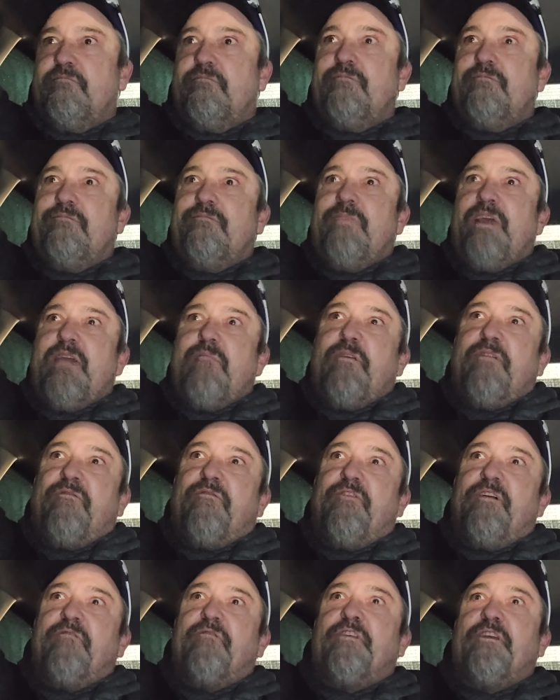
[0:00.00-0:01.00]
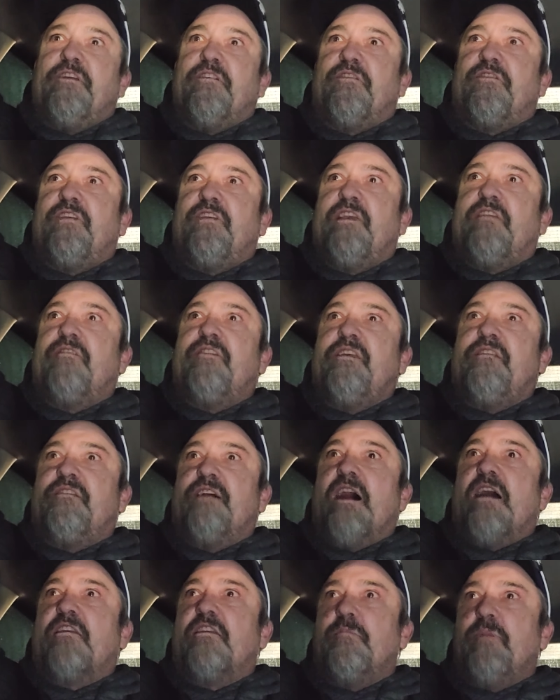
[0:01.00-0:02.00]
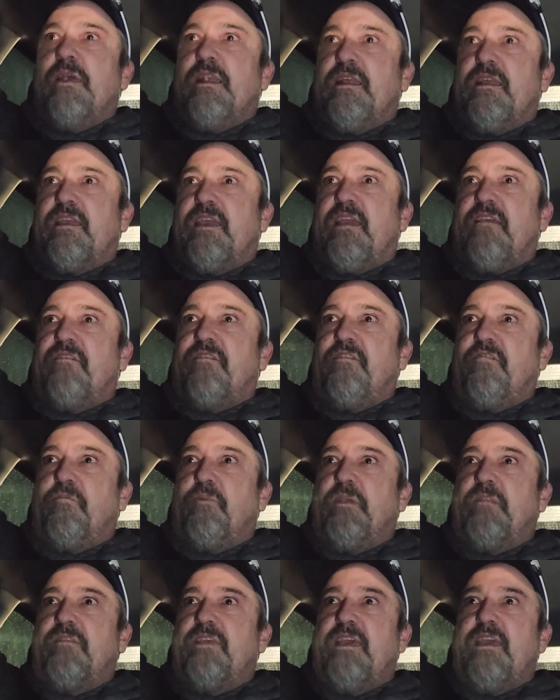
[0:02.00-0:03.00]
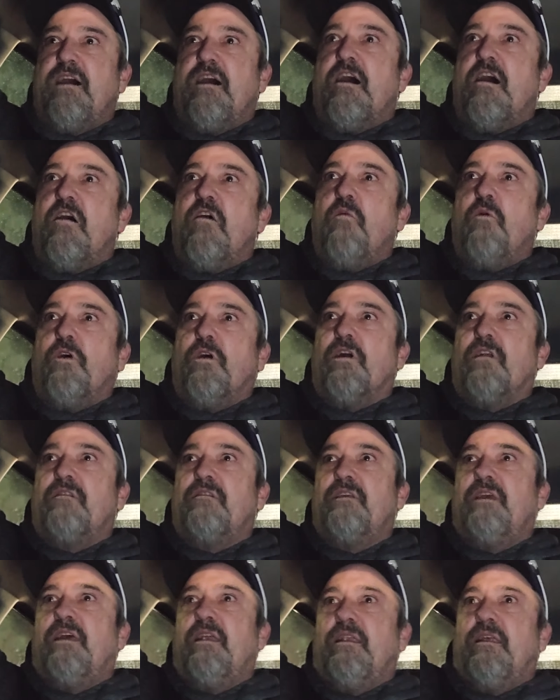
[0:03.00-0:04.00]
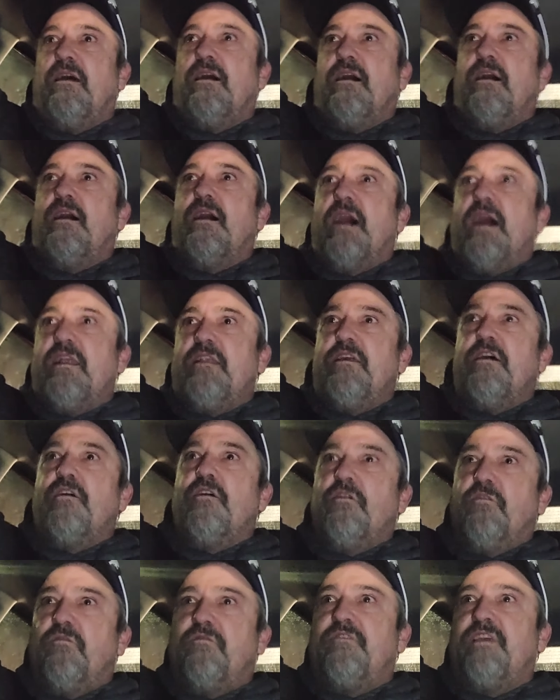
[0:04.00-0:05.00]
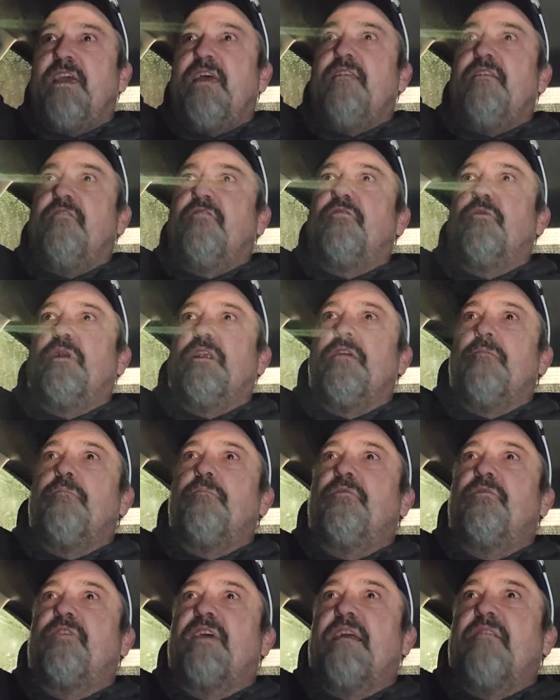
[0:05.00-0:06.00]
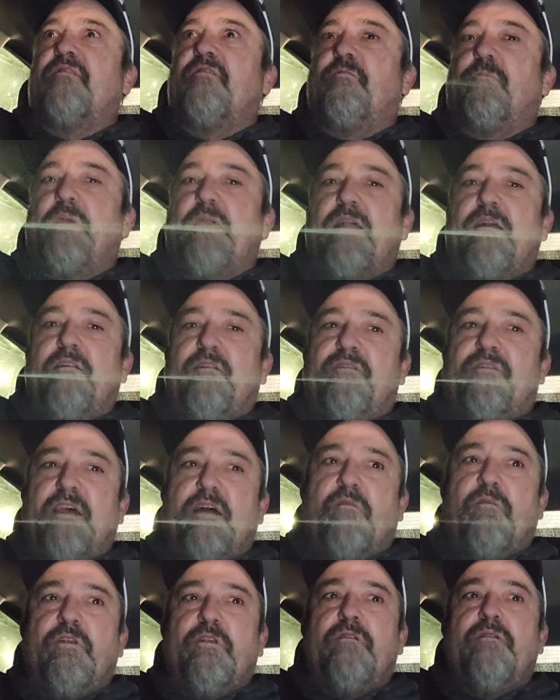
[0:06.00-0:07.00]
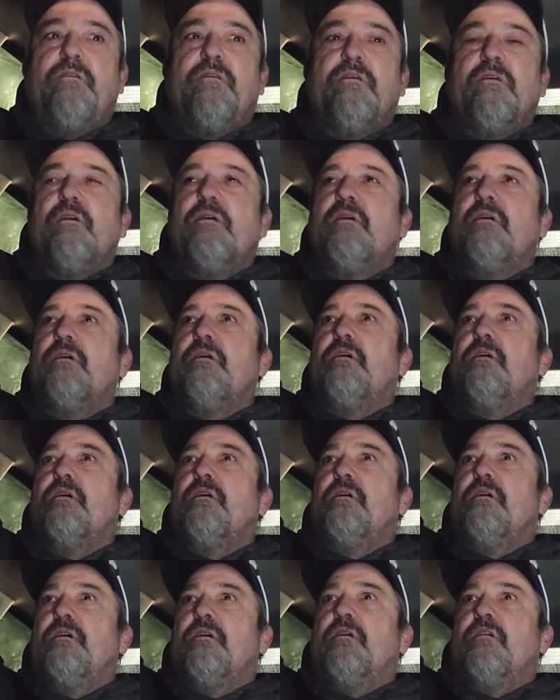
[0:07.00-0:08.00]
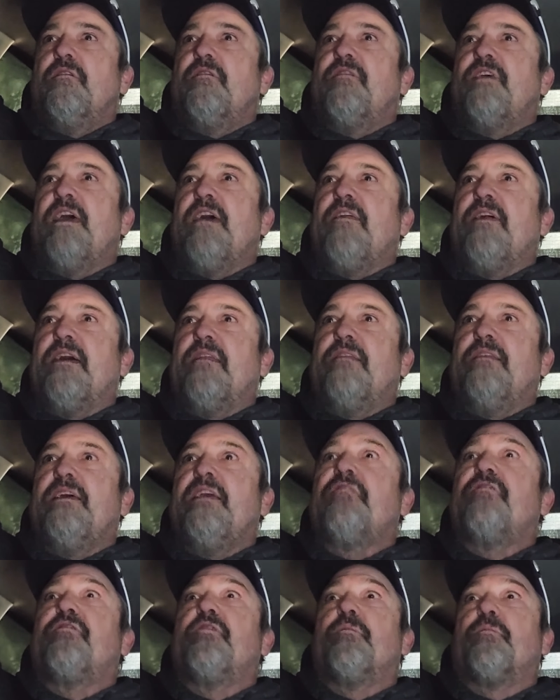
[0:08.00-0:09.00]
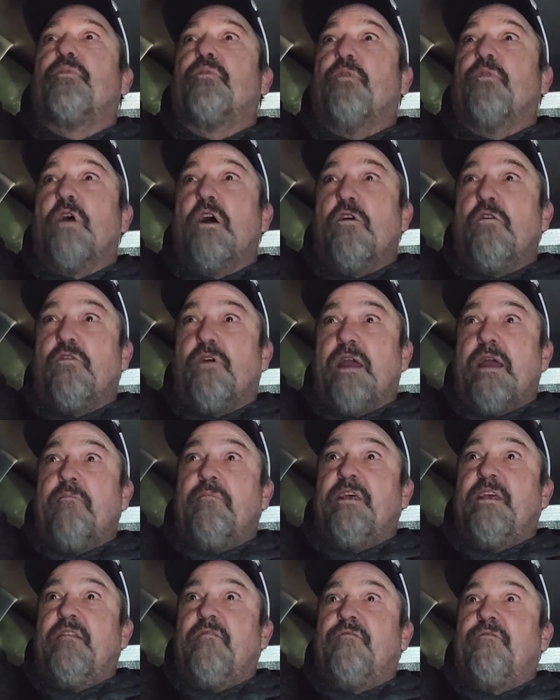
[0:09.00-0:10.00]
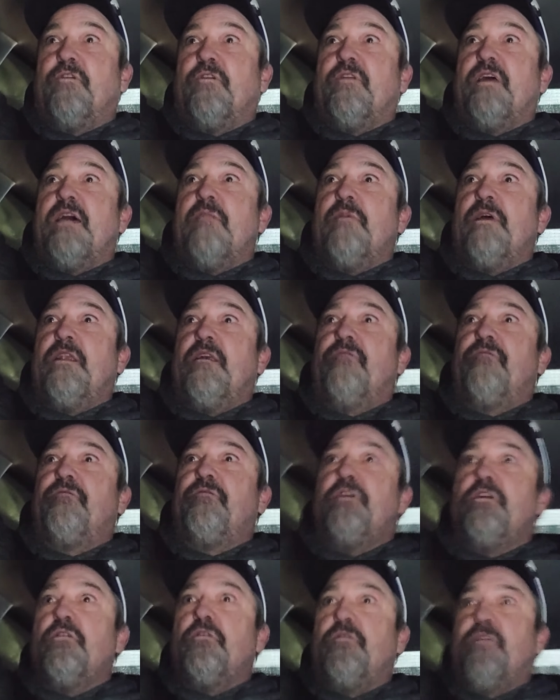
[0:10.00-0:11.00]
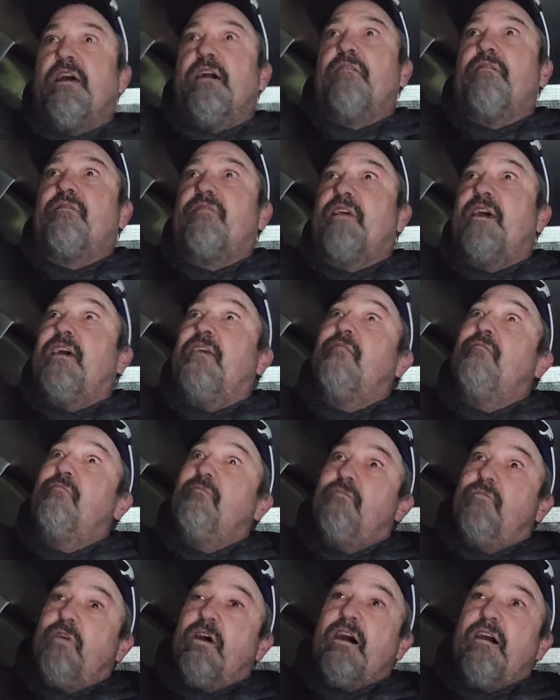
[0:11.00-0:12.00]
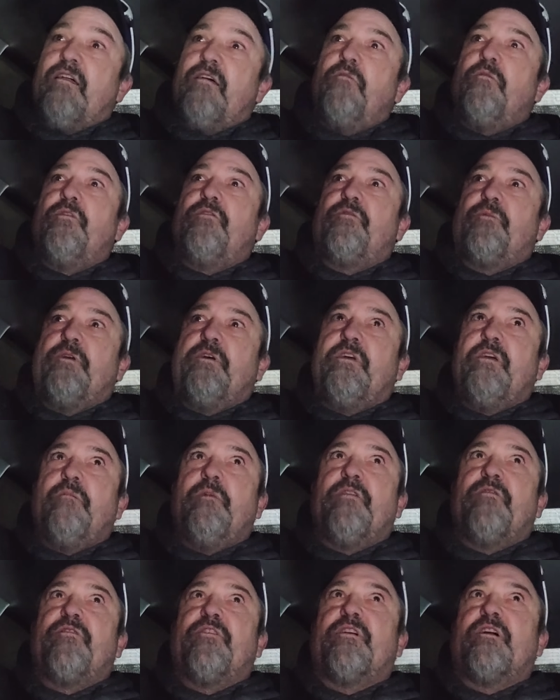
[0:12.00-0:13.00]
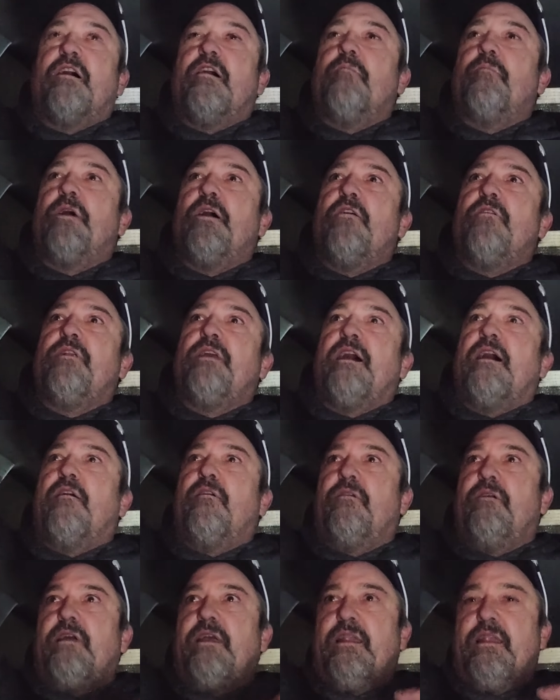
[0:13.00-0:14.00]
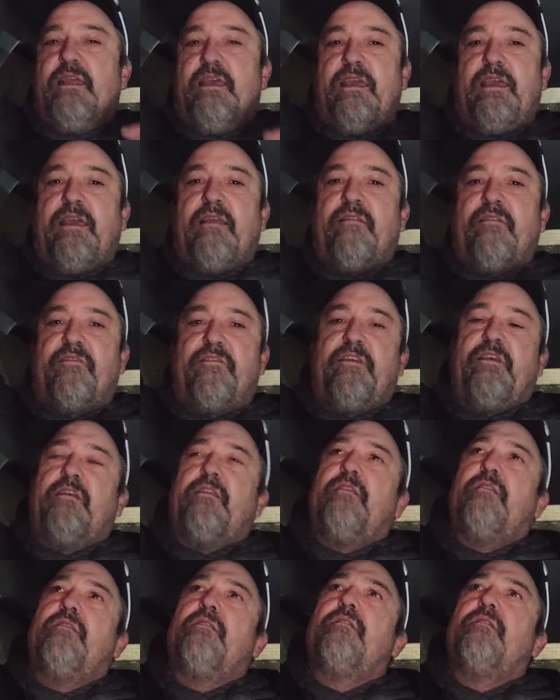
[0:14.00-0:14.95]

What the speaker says: maybe 50 or 60 documented cases, but they all worked. And I know 10 to 20 sets of parents that would say that at least the program did it for them, and a few that said, well, it was really Mr. Carbone, how an instant